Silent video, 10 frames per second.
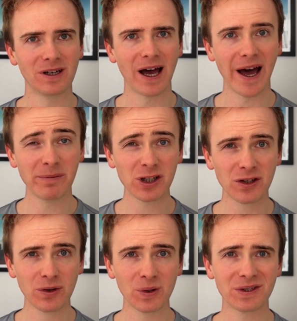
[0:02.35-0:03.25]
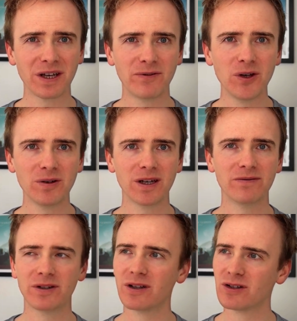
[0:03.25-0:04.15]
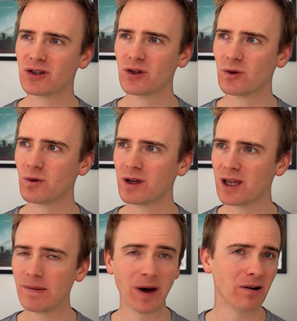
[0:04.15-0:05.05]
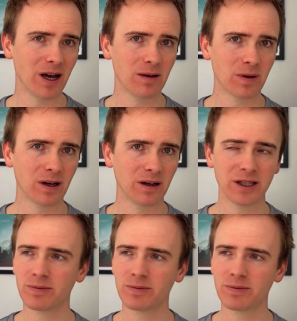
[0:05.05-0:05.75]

how much thought have you given to email A P Is,